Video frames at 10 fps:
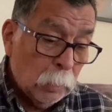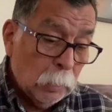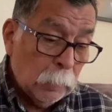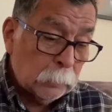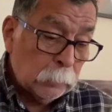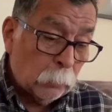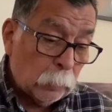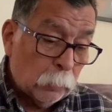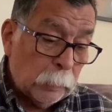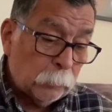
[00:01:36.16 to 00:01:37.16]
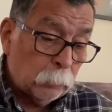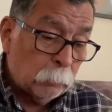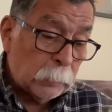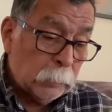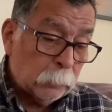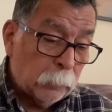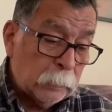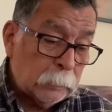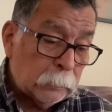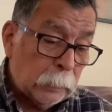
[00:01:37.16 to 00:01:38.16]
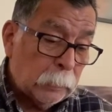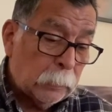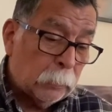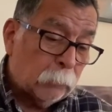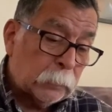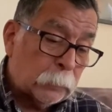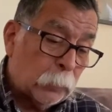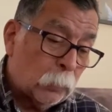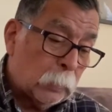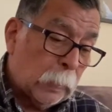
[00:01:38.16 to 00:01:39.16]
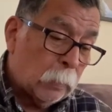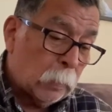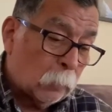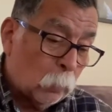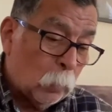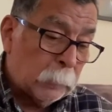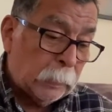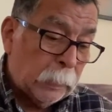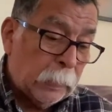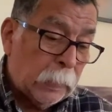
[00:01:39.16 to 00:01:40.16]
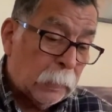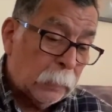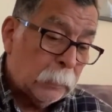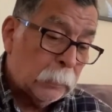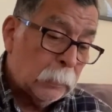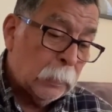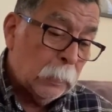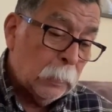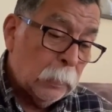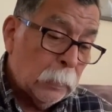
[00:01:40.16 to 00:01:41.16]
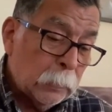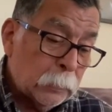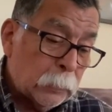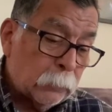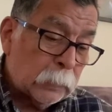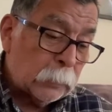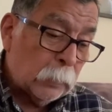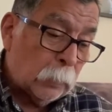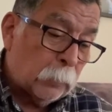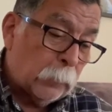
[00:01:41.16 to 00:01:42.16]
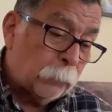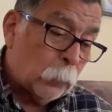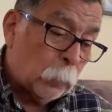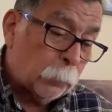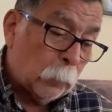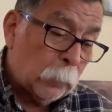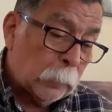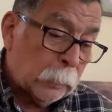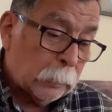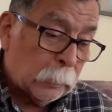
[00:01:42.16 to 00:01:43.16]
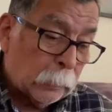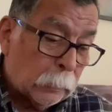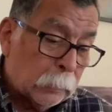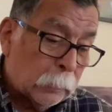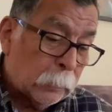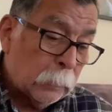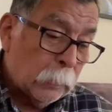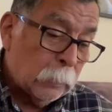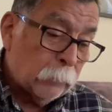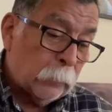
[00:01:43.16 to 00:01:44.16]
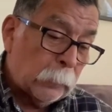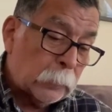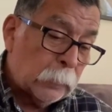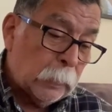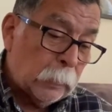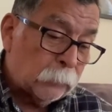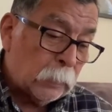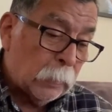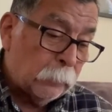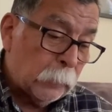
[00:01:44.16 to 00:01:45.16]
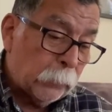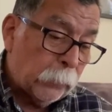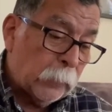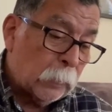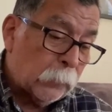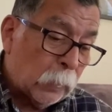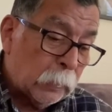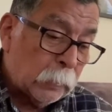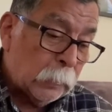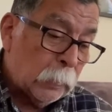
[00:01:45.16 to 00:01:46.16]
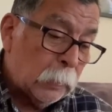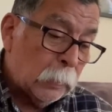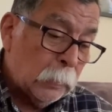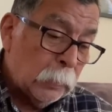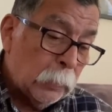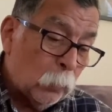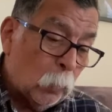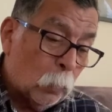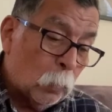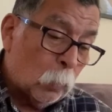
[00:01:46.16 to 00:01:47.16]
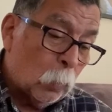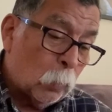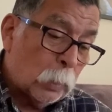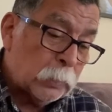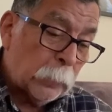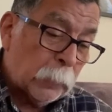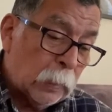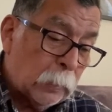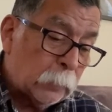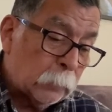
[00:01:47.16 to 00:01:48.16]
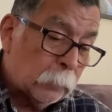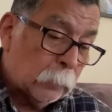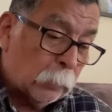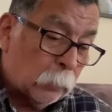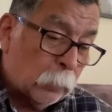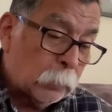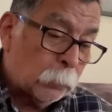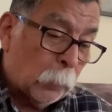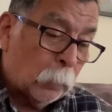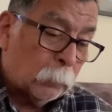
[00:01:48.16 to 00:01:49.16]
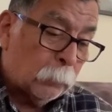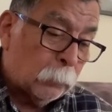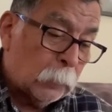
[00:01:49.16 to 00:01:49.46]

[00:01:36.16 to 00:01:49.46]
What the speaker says: as they were going on to Macedonia, it says that there was a certain woman, Lydia. She was a seller of purple and from the city of Thyatira, who worshiped God. The Lord spoken